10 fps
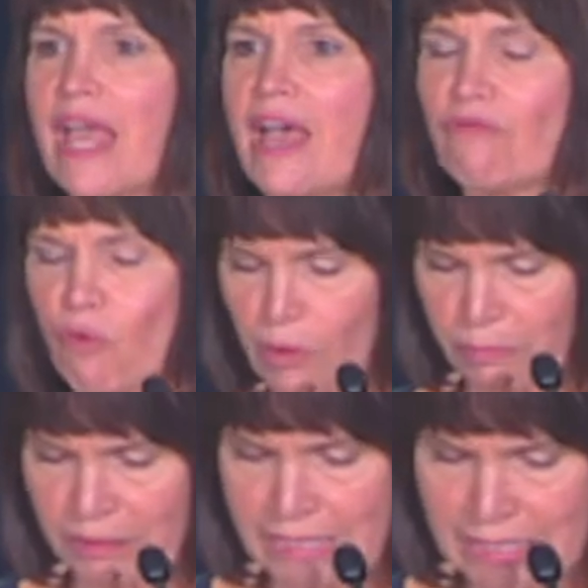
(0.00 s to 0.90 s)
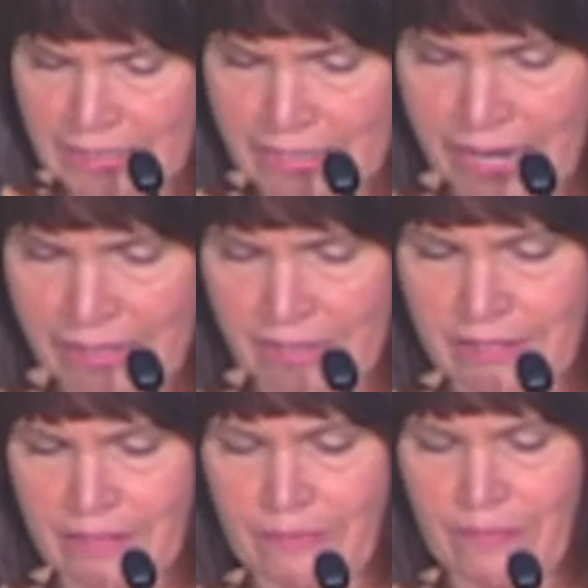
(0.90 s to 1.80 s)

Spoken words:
at Fort Bliss in Texas.